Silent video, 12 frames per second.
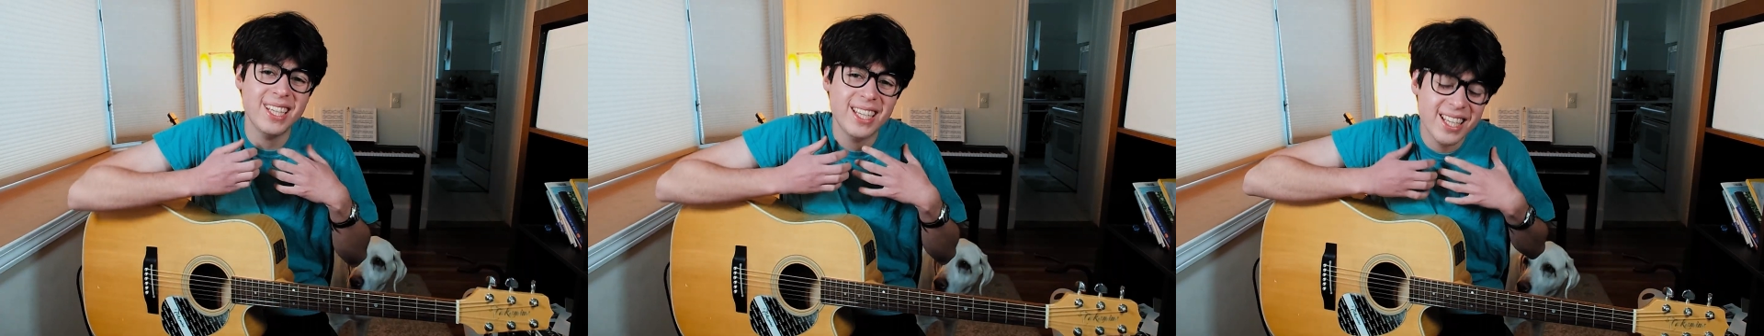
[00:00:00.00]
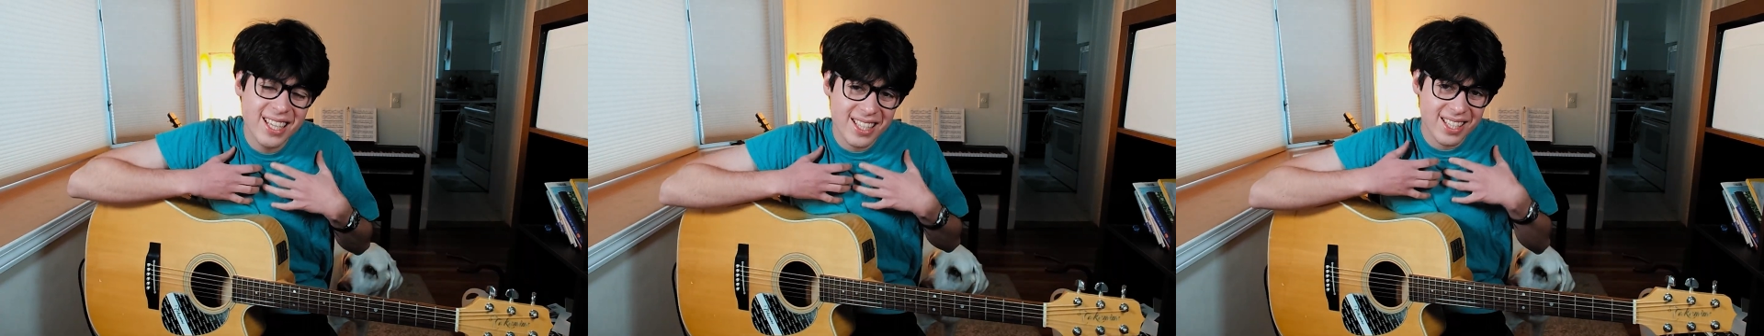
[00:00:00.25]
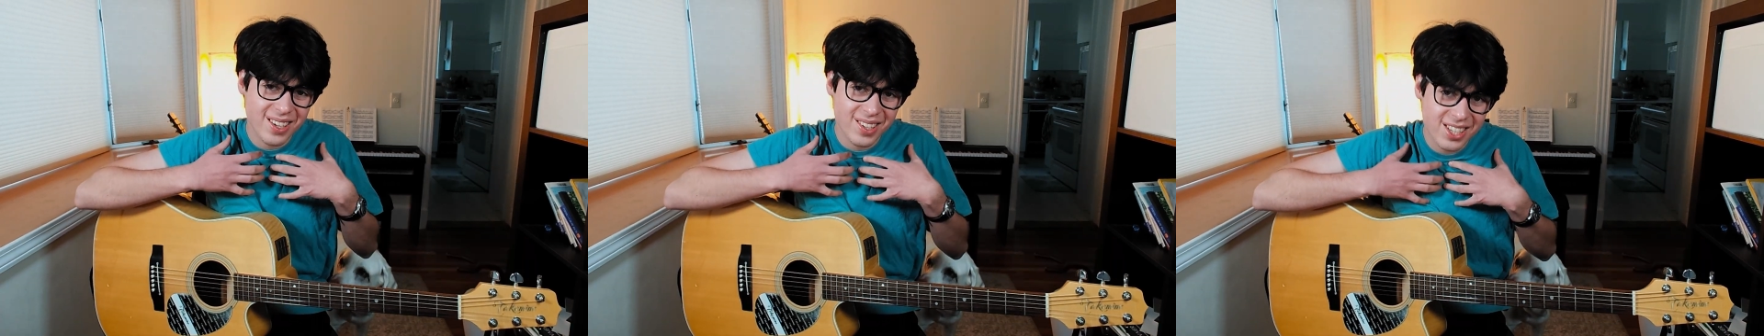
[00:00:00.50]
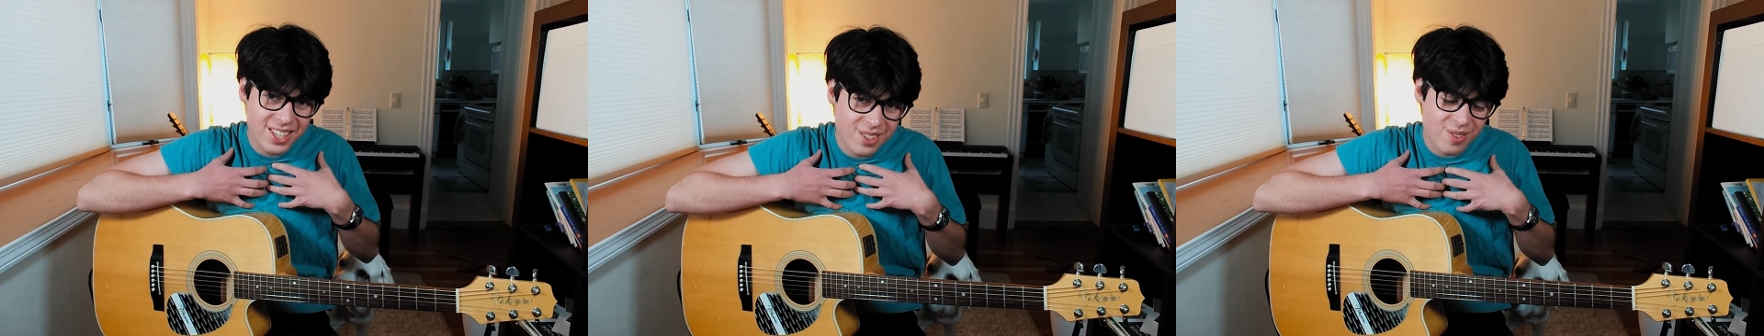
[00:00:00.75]
ease your
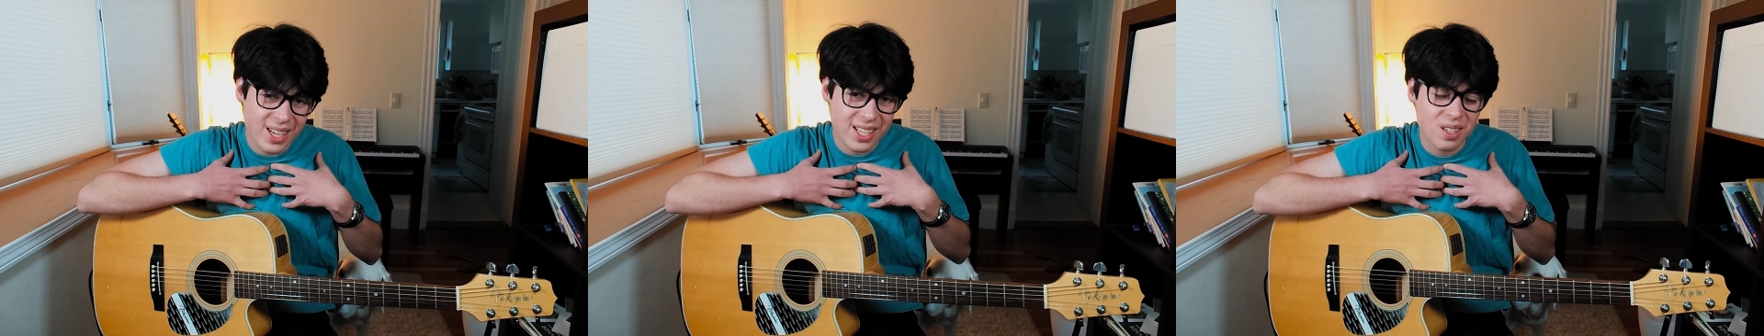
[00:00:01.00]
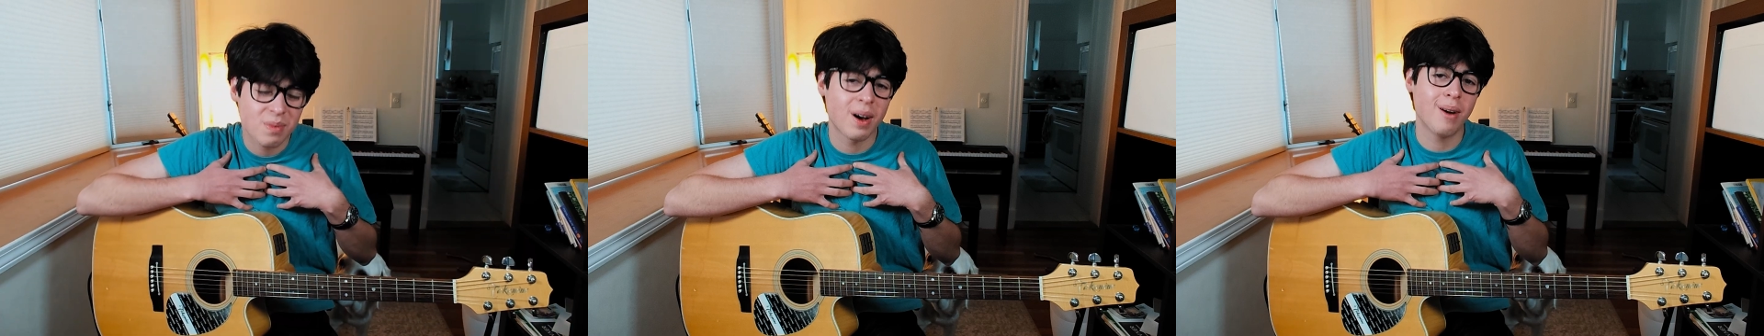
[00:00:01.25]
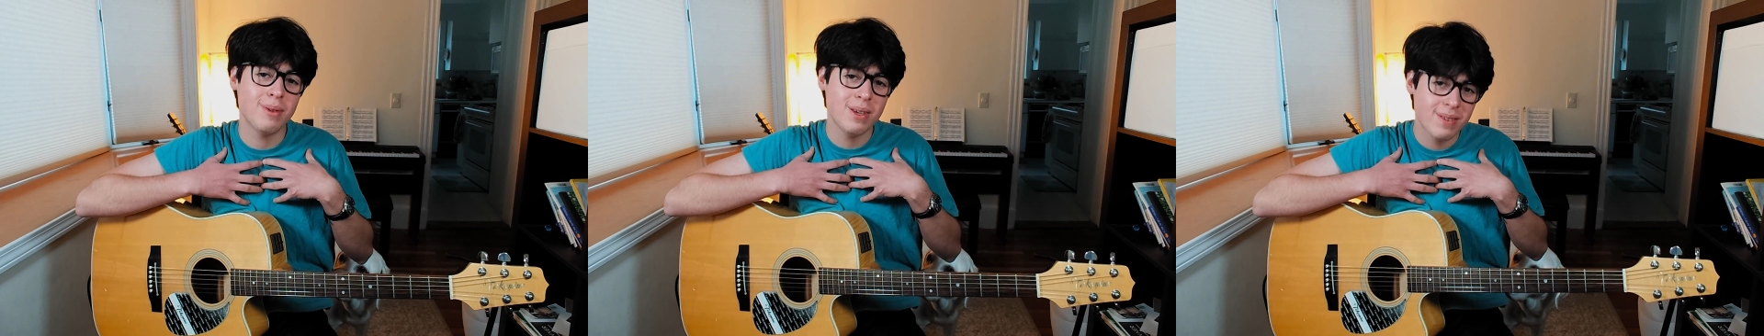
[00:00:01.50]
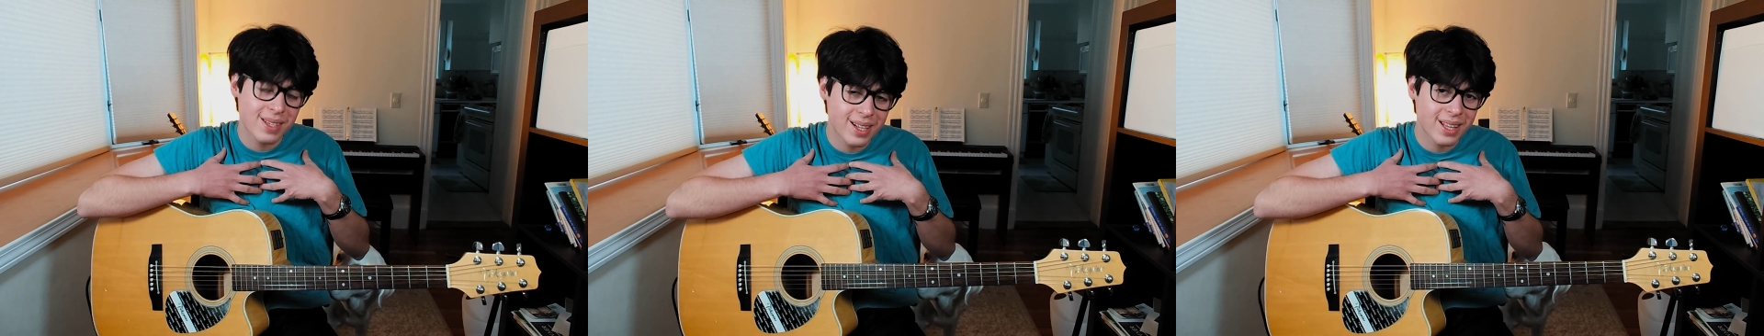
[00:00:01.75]
stress about
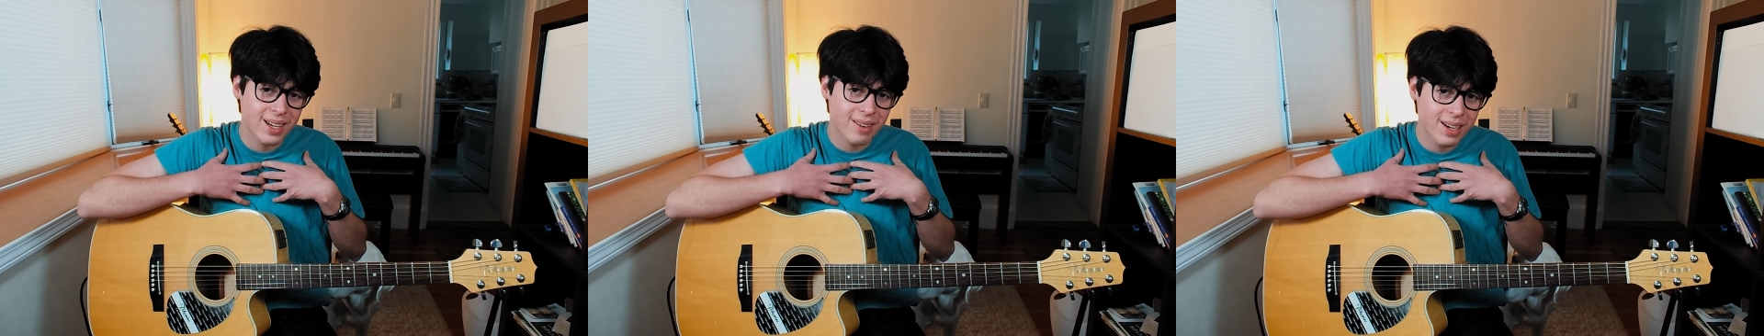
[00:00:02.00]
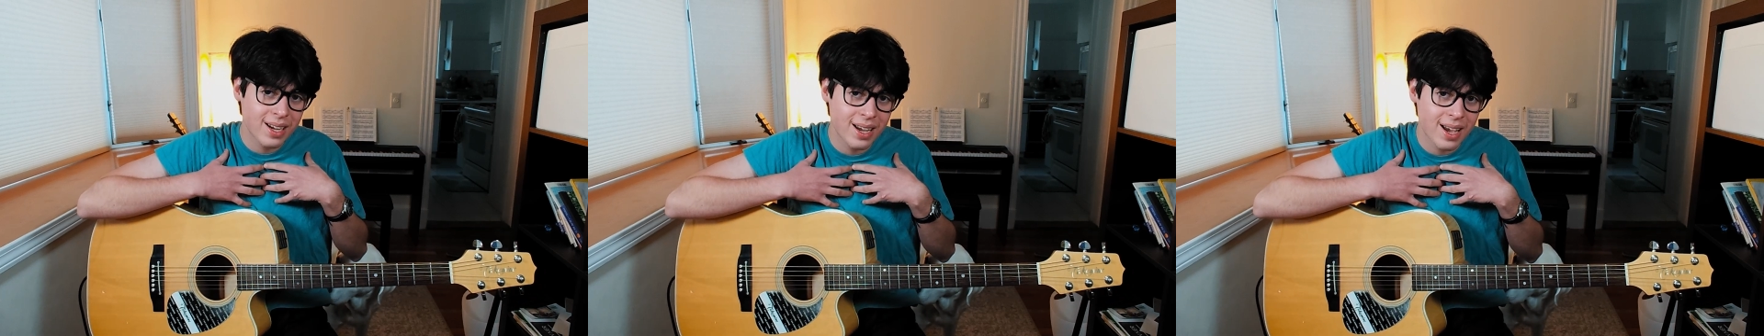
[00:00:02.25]
music theory